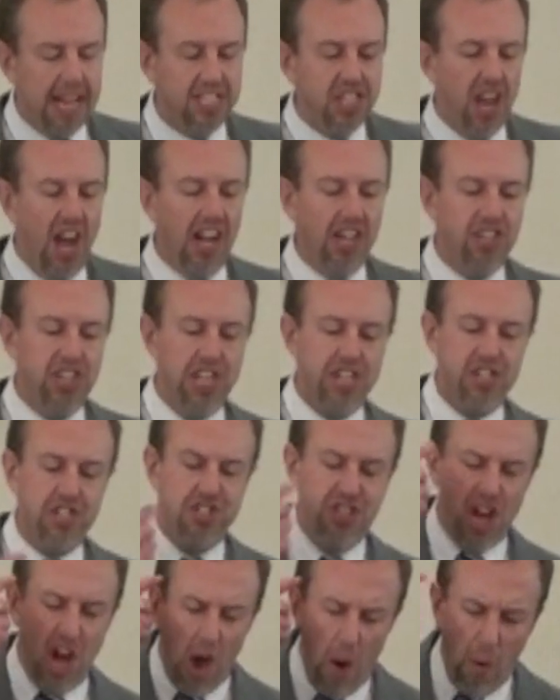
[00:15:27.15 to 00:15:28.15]
it's not just
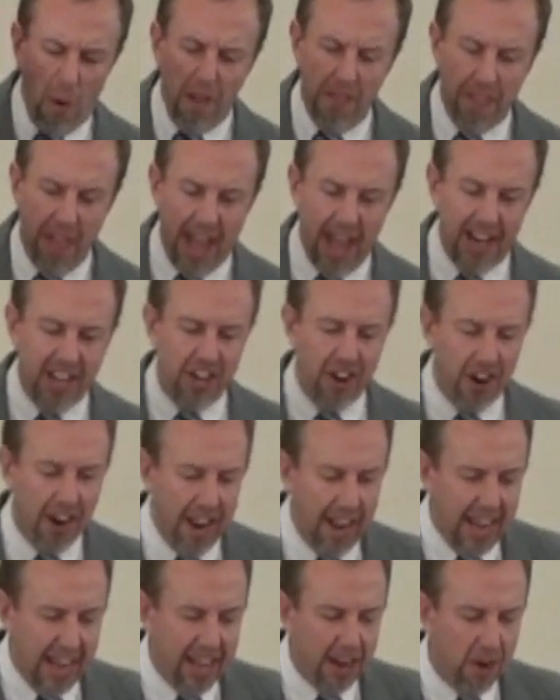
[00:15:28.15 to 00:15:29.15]
knowing that in your
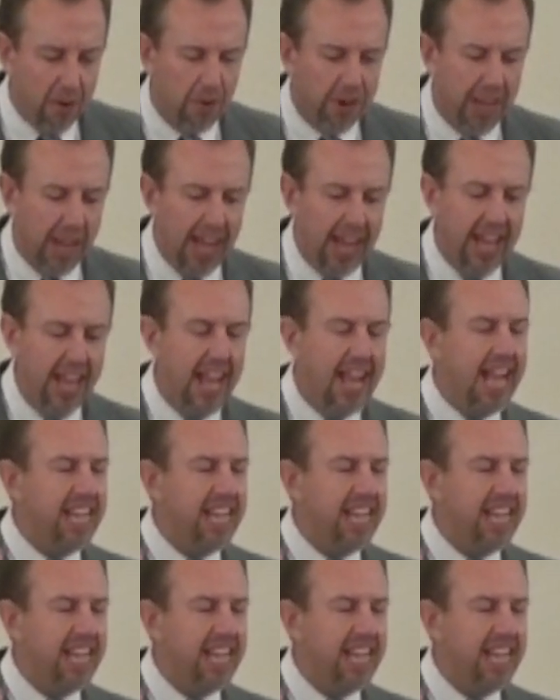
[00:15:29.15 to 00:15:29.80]
head, okay?